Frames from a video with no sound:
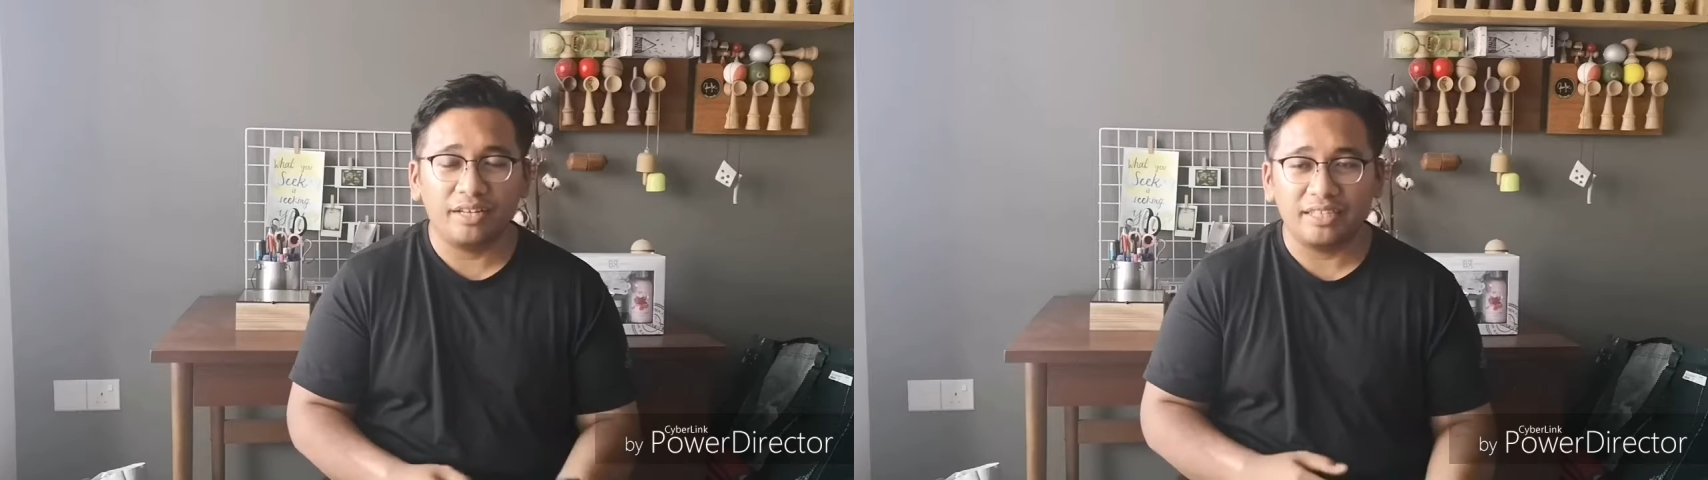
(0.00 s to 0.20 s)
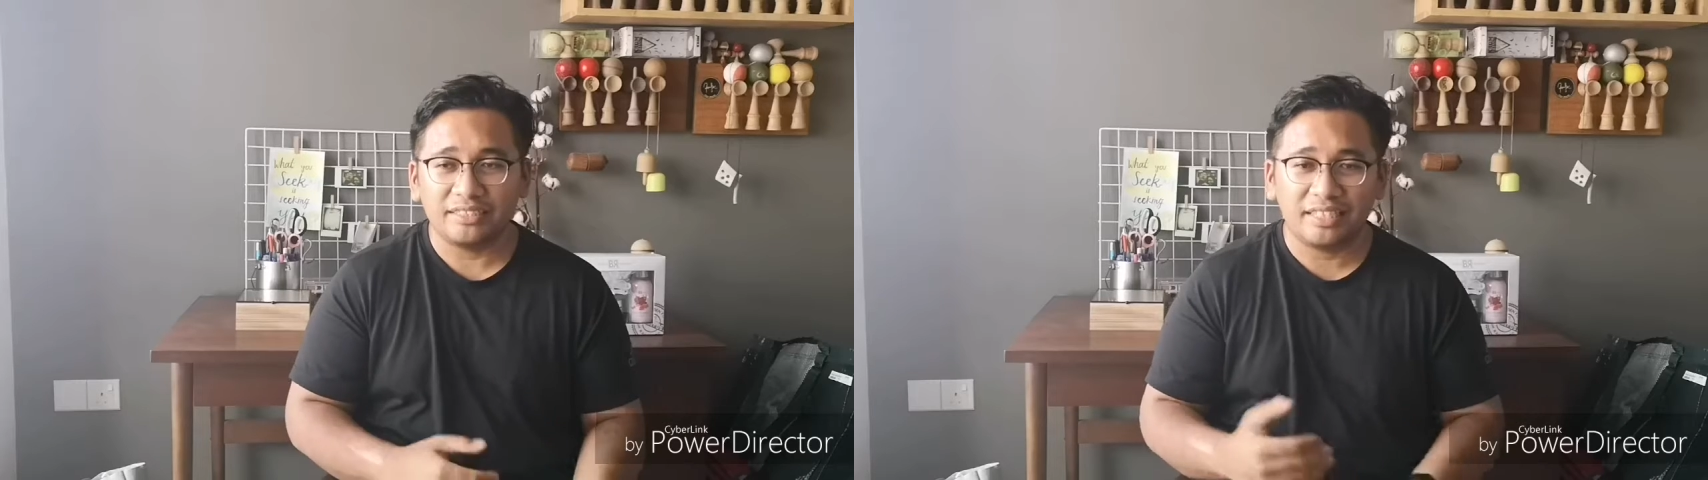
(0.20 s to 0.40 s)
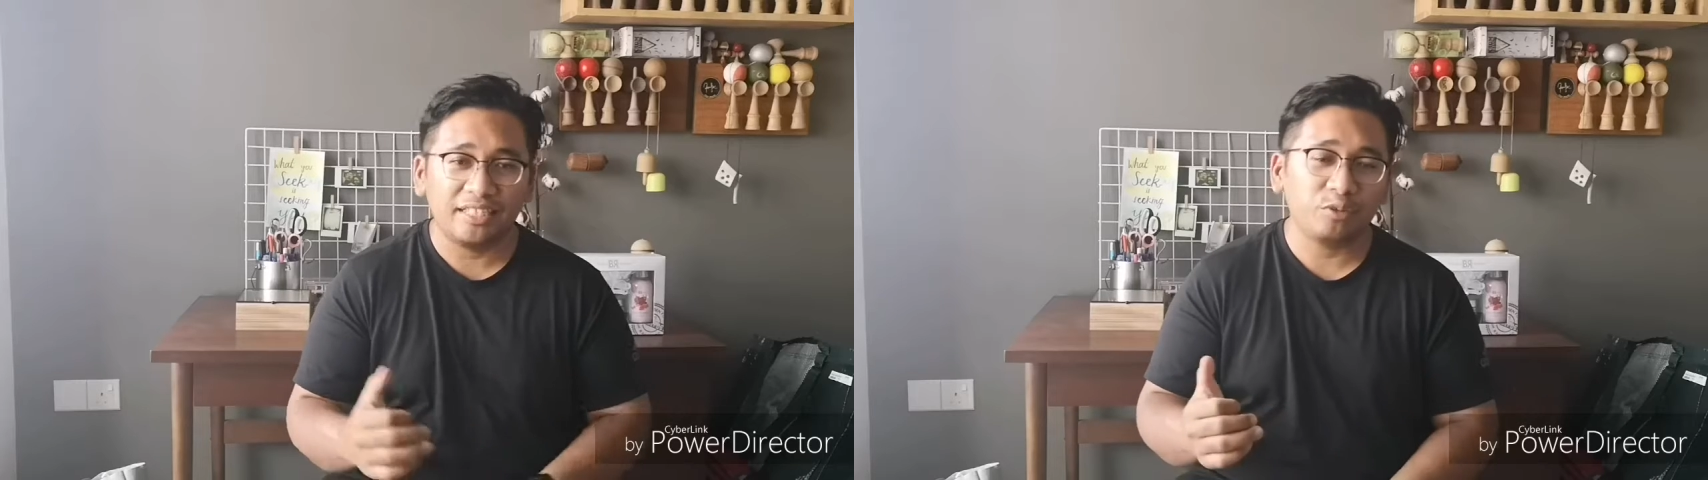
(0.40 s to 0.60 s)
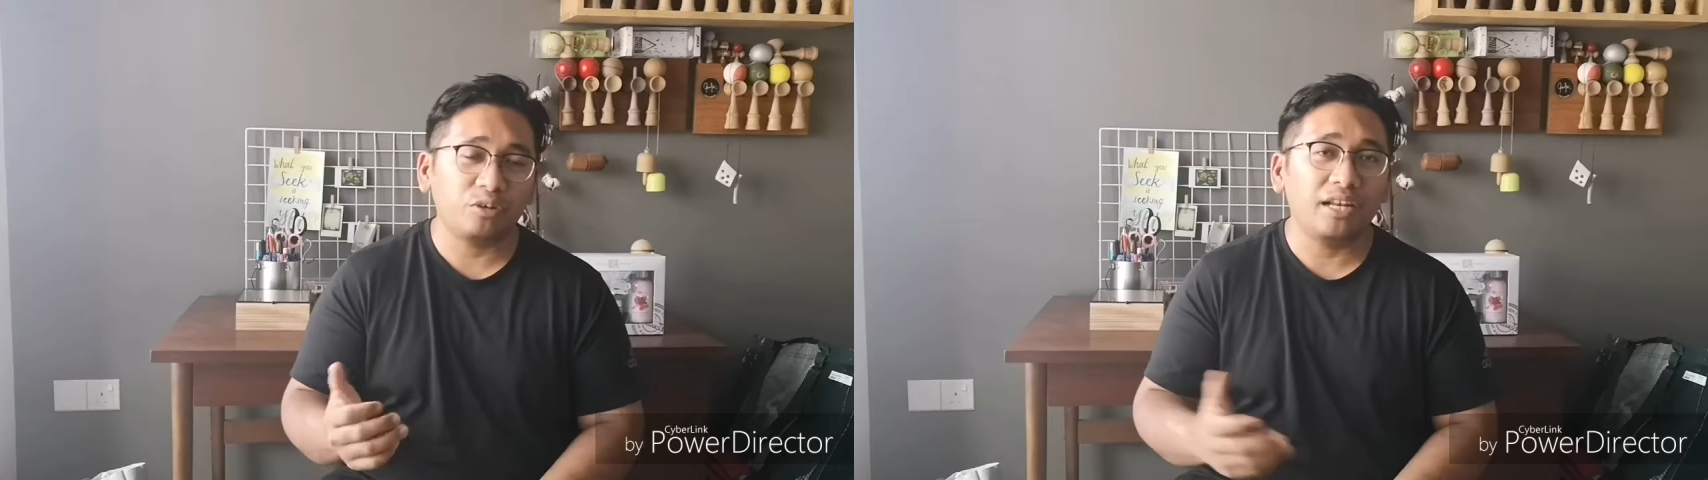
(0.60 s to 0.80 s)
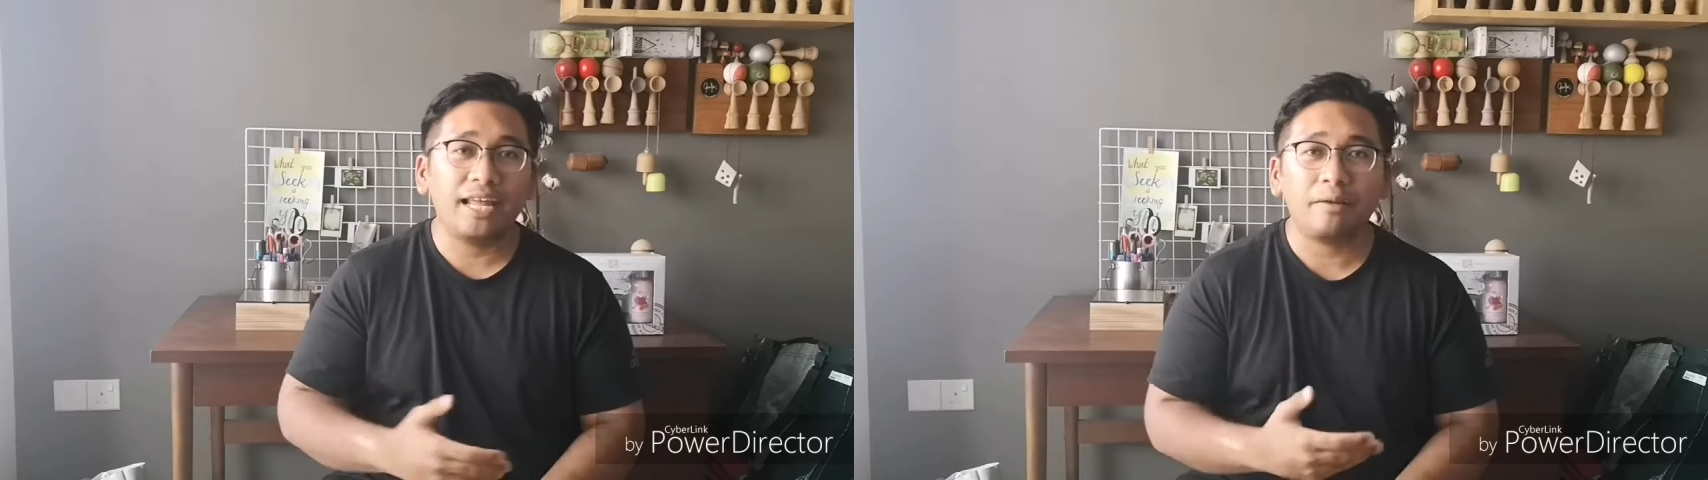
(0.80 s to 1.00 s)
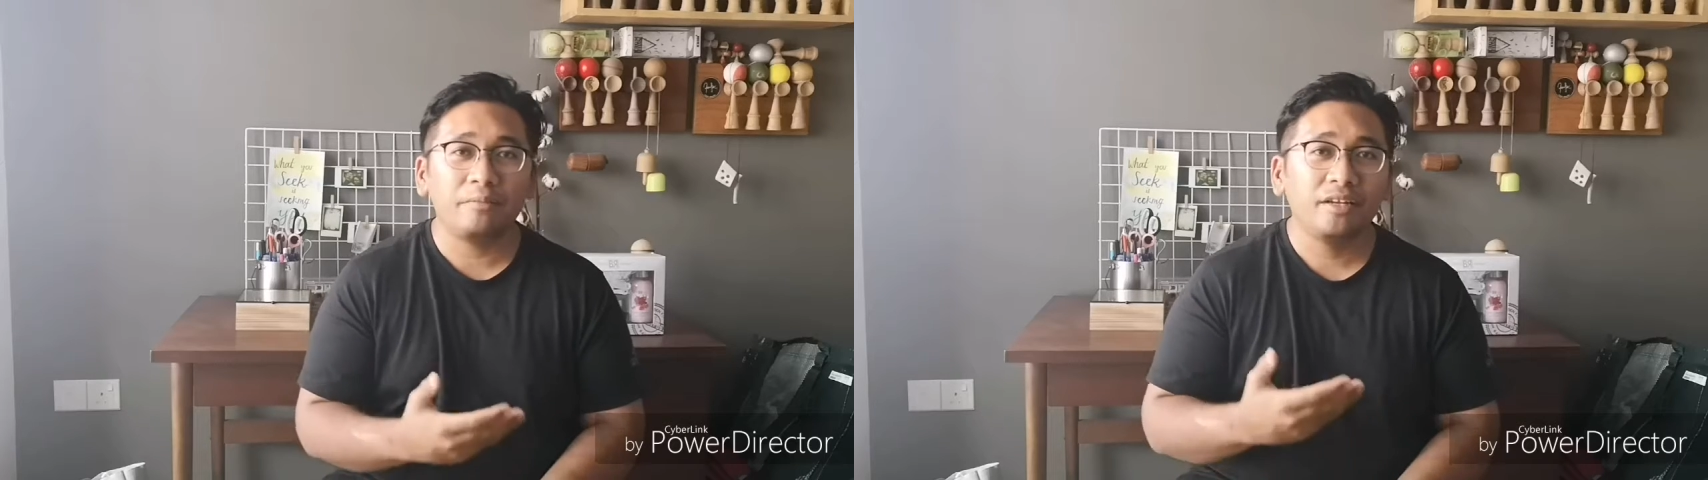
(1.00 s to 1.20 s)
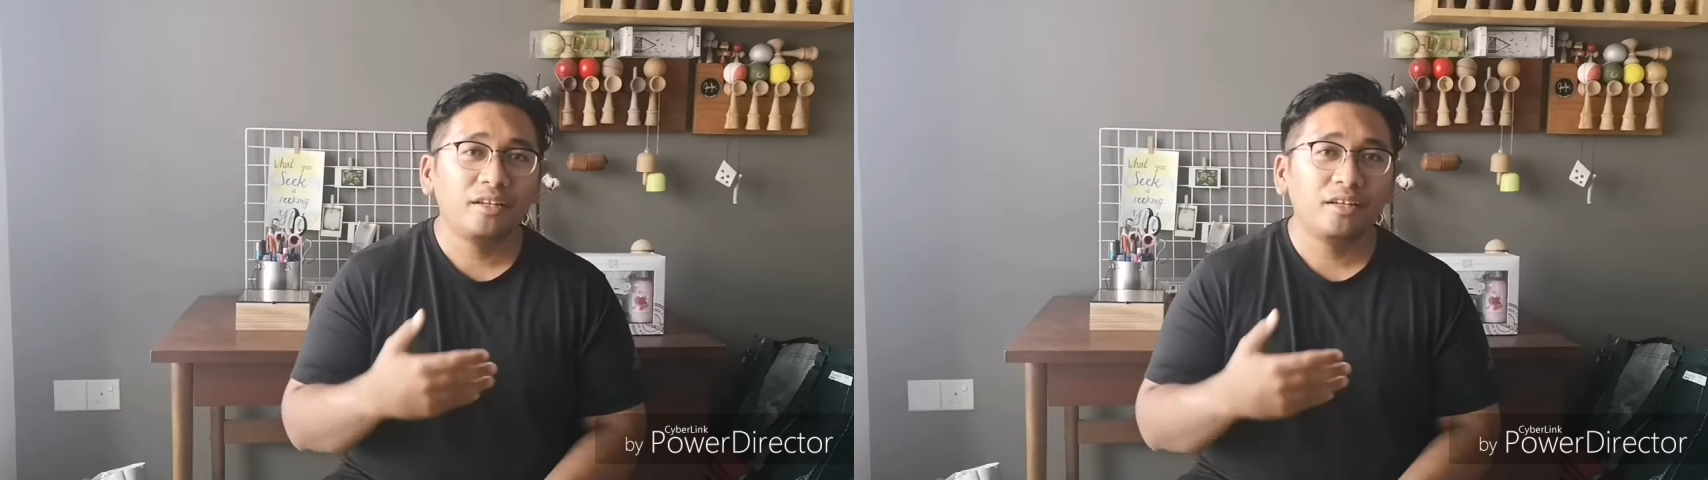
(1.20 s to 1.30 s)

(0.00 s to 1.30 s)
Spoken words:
and I sent it to a lab